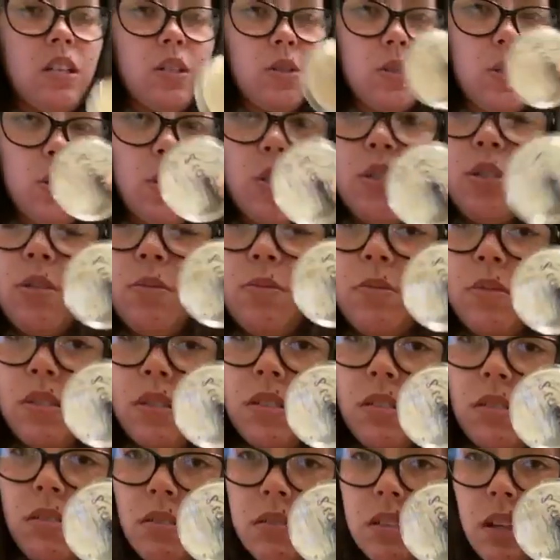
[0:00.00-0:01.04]
tubes
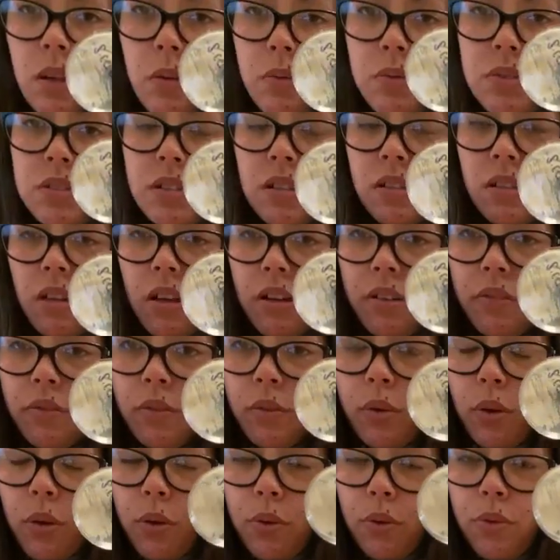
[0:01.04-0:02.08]
there was a lot of
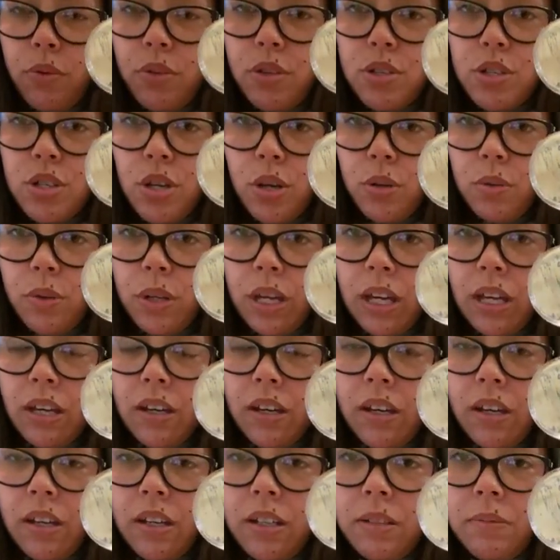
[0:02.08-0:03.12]
growth showing
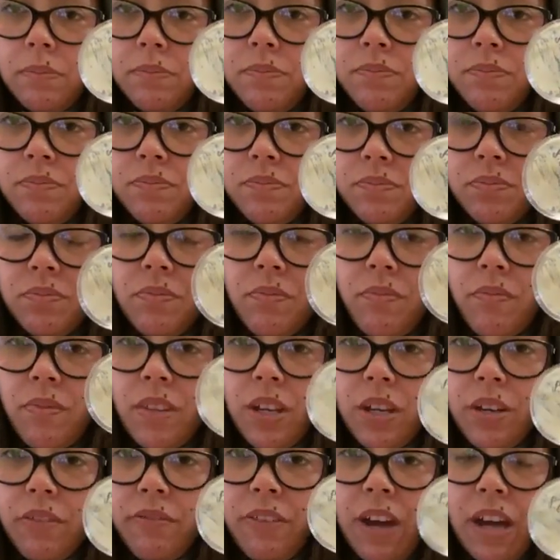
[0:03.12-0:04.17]

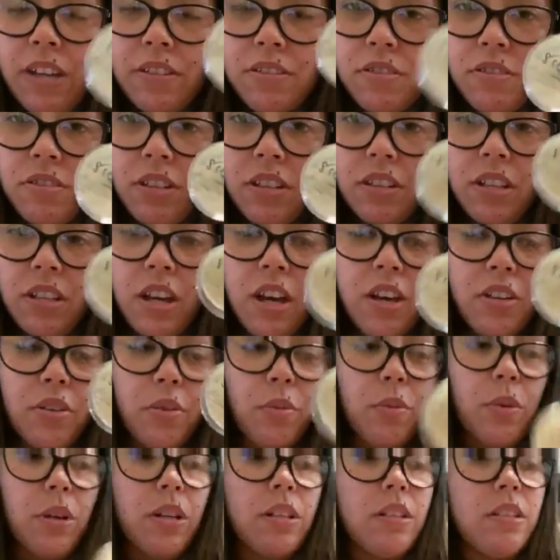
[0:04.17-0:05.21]
faster than the other
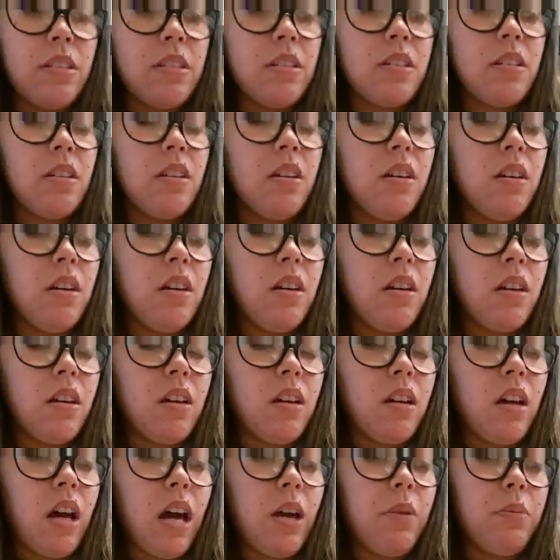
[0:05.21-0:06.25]
ones.
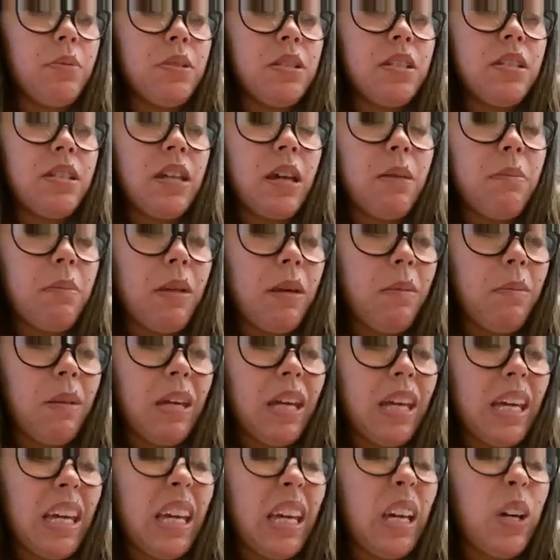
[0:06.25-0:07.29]
I would say maybe
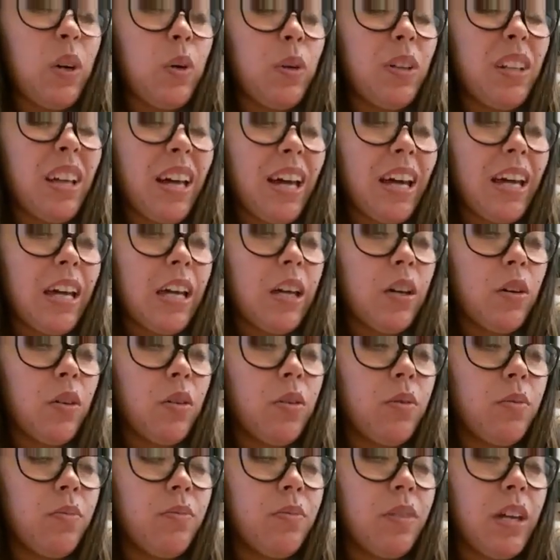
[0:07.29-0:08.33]
E. coli
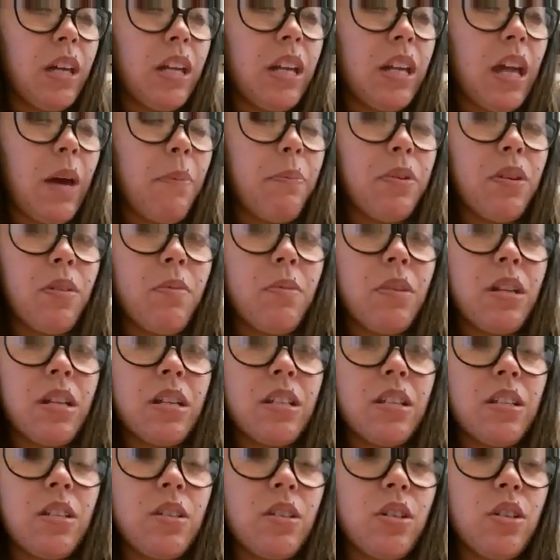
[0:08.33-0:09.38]
and
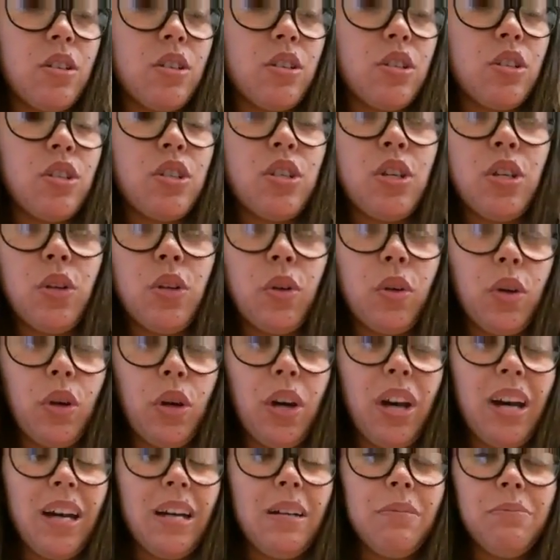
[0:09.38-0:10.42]
epidermidis took
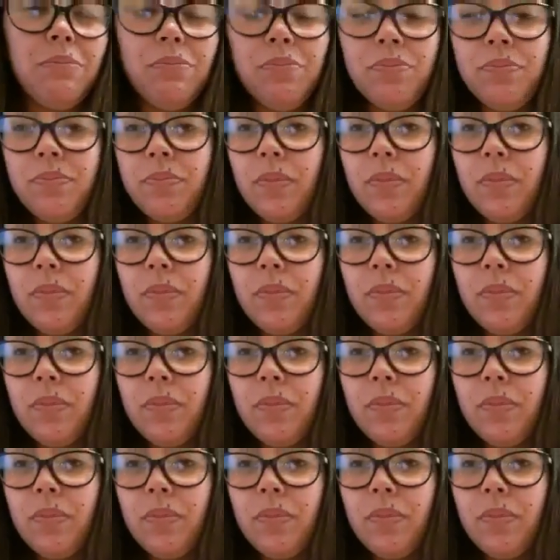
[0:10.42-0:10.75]
a